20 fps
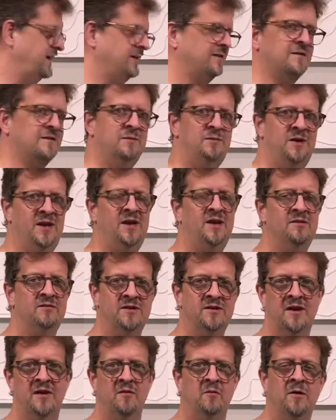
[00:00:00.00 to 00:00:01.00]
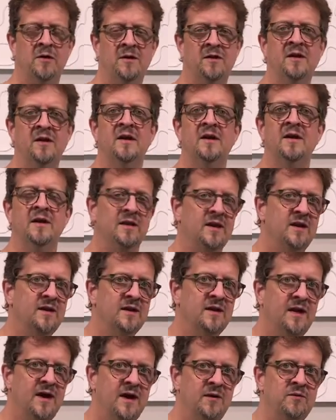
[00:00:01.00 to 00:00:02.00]
that's the behavior they want
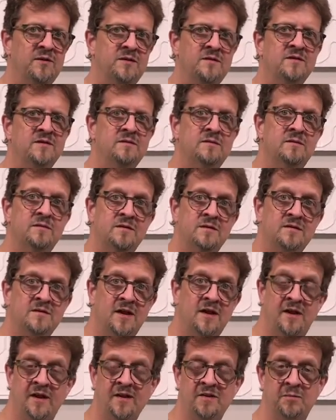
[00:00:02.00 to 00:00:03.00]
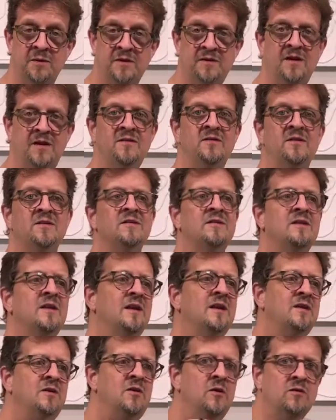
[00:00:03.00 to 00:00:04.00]
like I would just set expectations
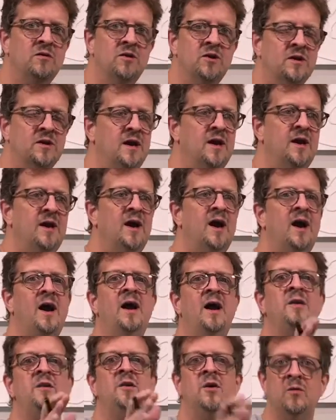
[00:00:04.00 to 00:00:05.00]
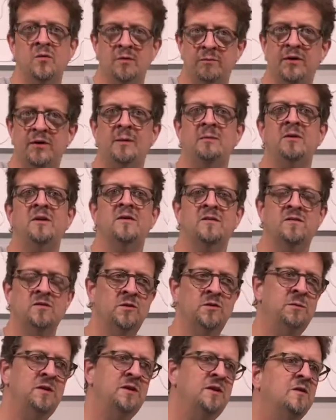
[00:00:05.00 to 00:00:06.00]
you know look I know we're probably
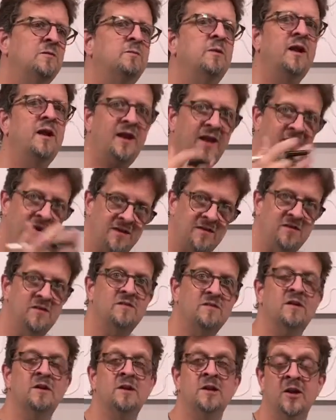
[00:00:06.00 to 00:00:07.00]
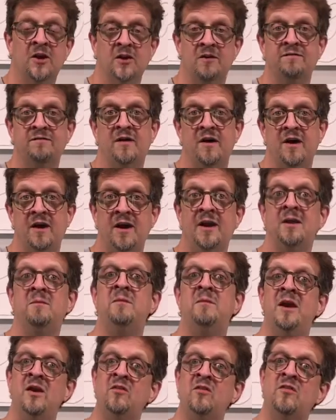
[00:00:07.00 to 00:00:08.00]
assuming this but I'd like to just clarify
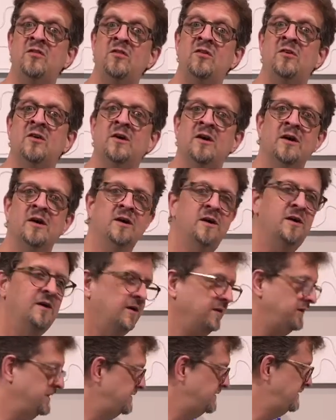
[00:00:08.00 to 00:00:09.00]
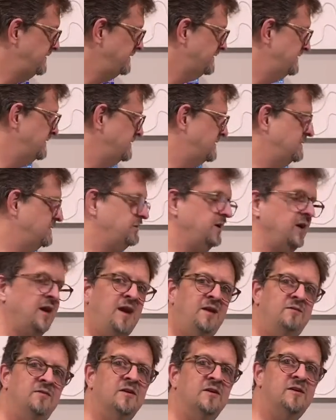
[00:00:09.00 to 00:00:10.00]
and make sure that this is the
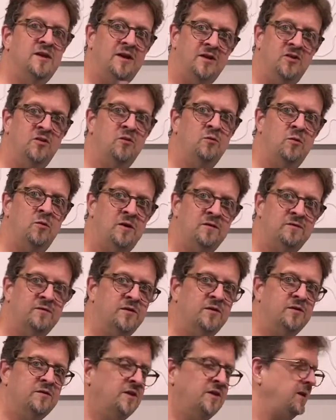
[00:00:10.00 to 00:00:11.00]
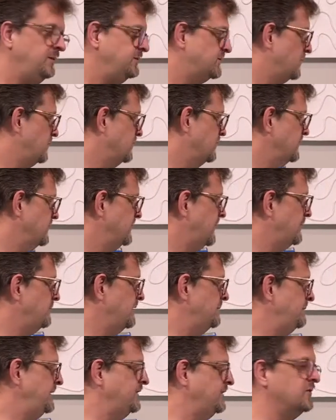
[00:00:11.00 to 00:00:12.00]
behavior that you want for your teams or I
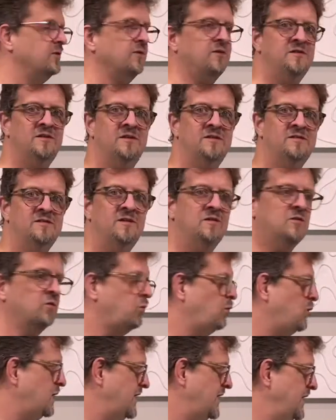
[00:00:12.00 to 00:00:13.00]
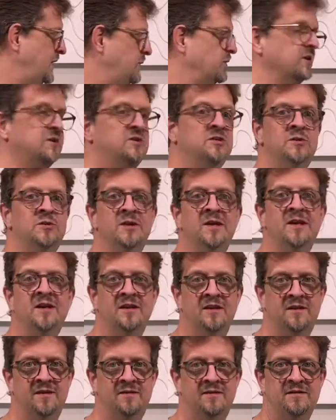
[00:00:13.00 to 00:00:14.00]
want to make sure this is why we're
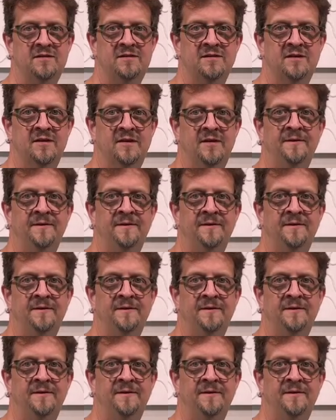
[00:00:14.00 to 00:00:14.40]
doing this